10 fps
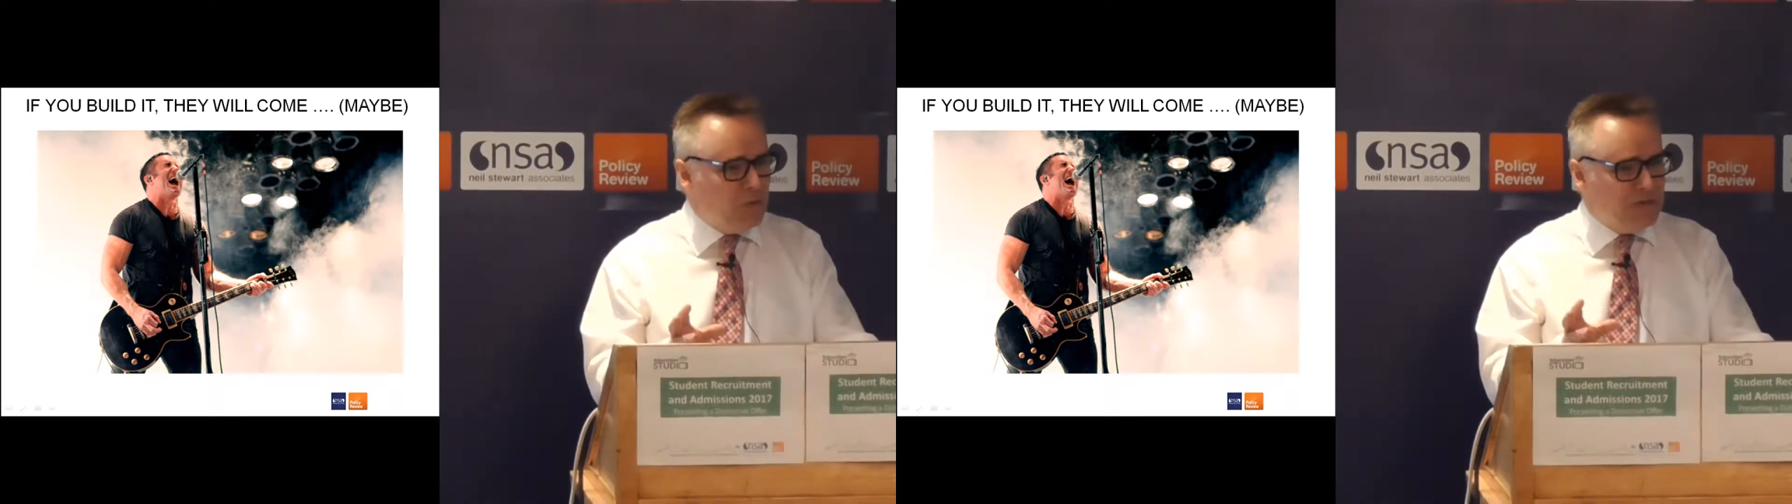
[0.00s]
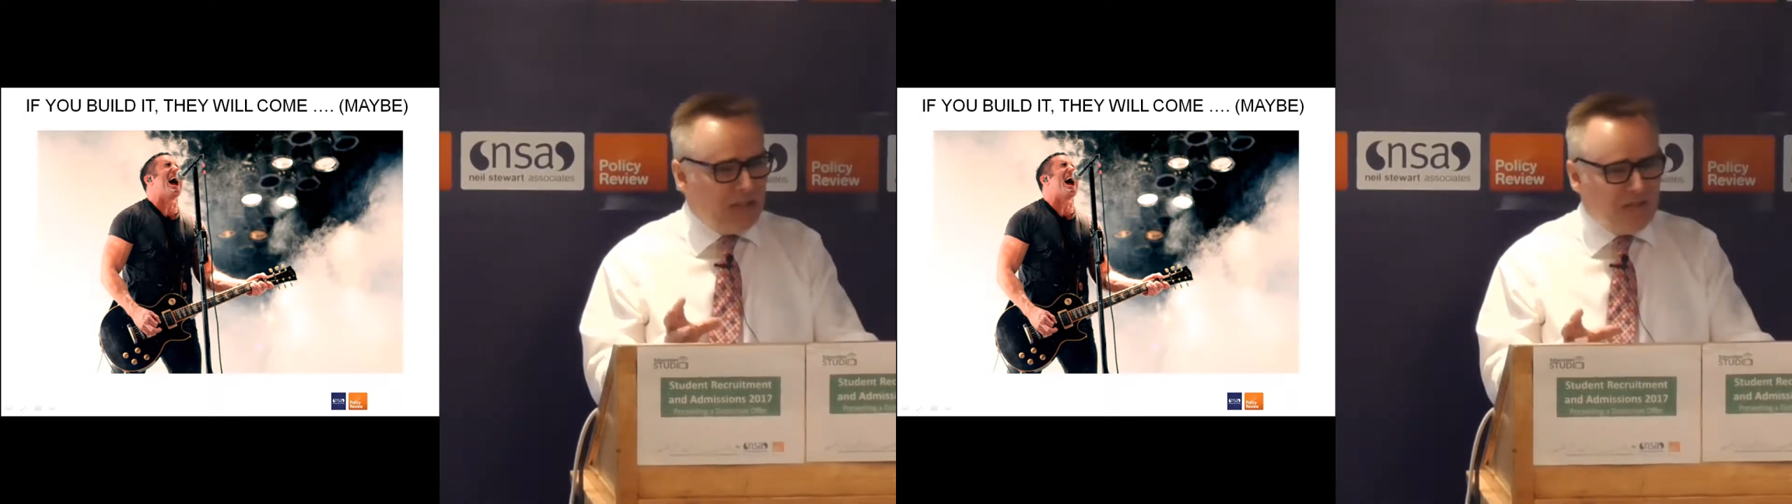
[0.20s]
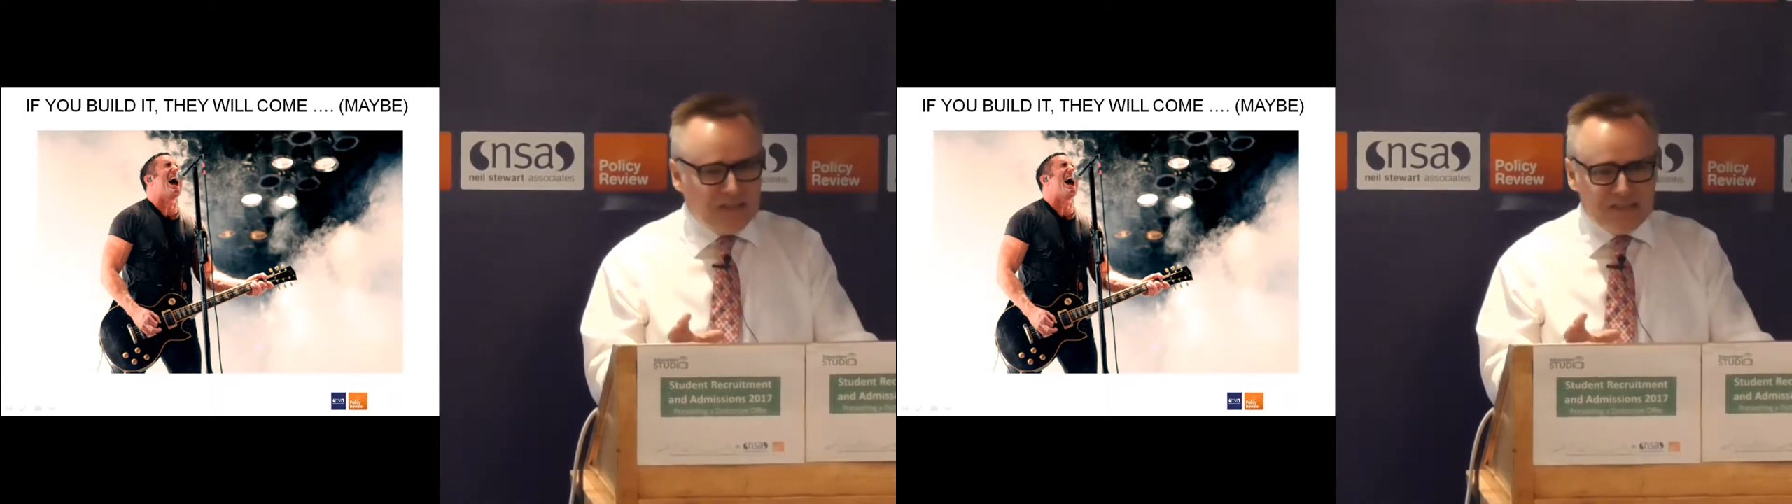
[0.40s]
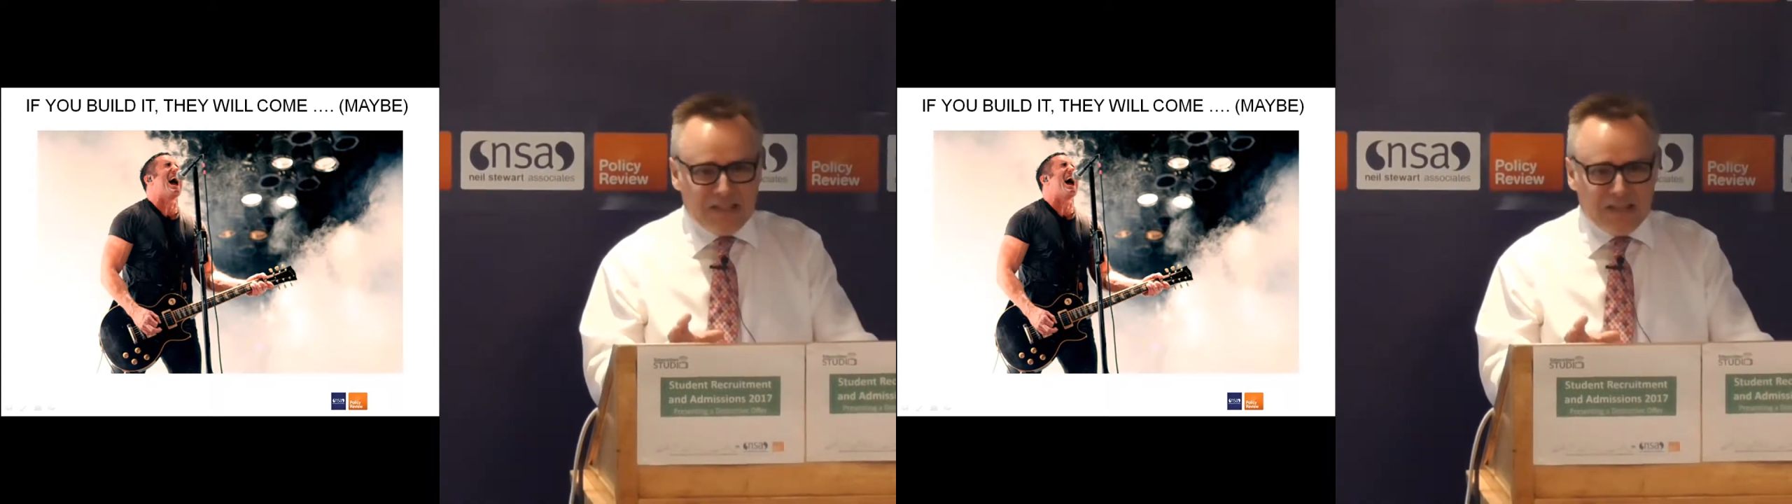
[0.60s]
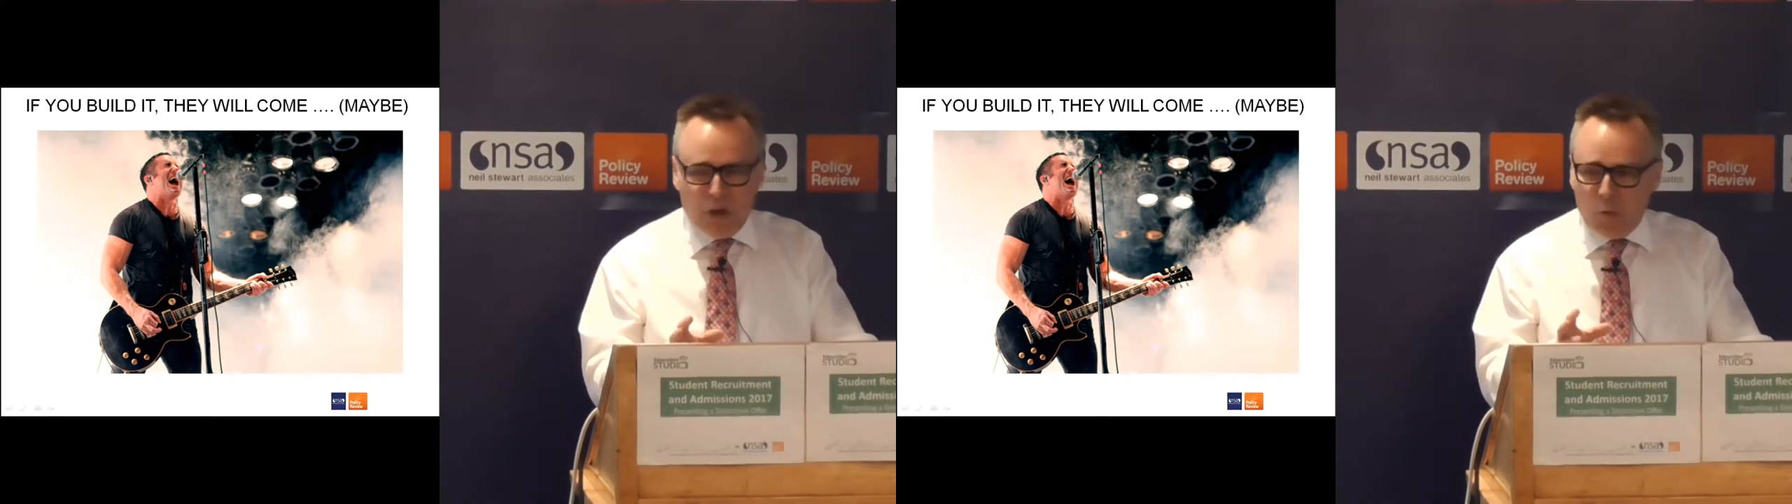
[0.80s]
was giving
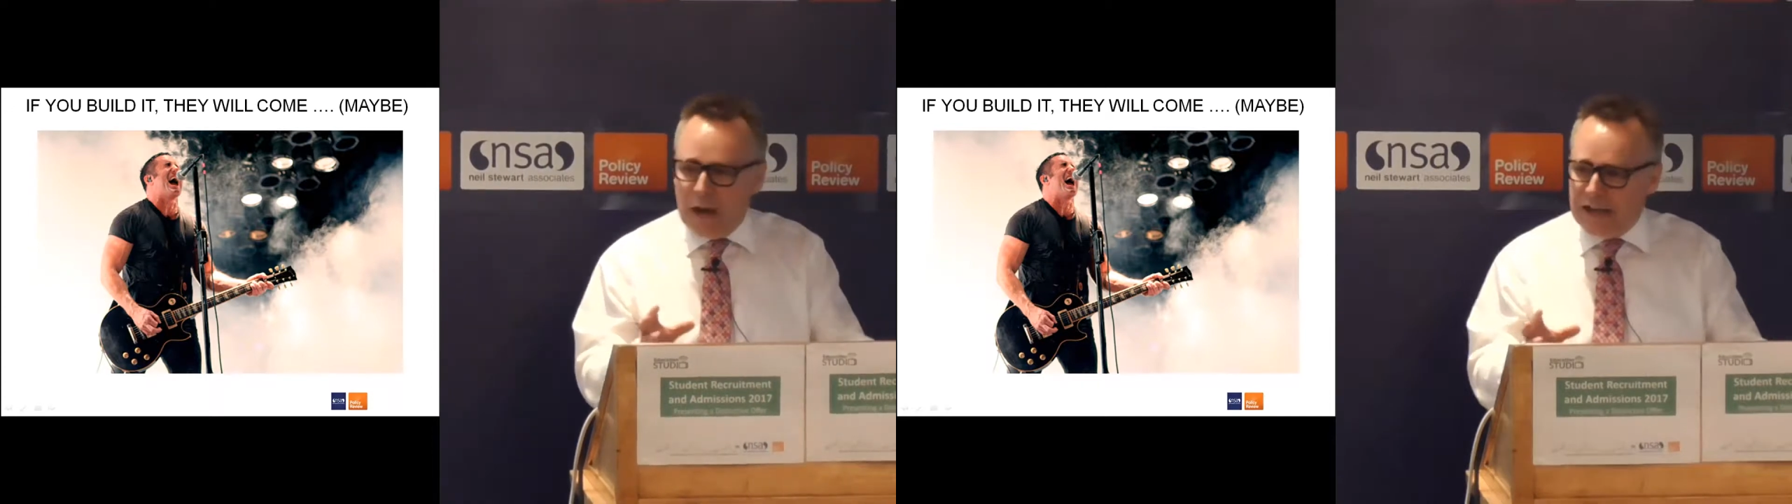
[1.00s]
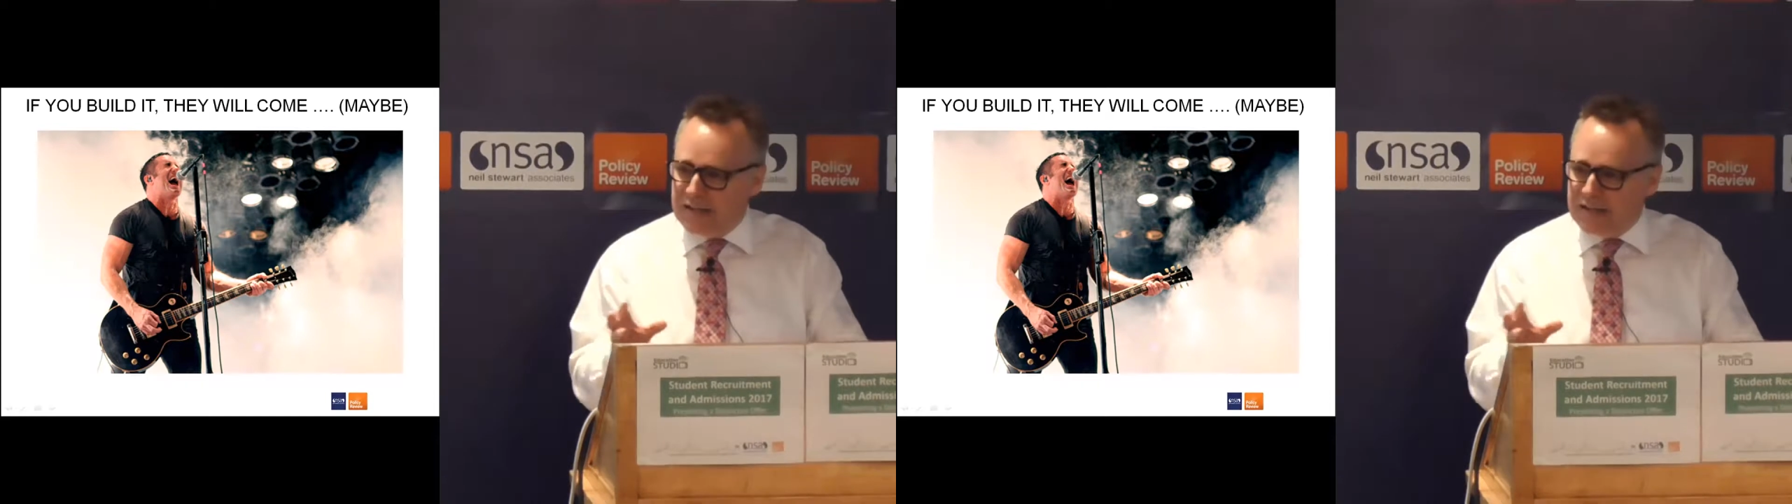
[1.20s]
something away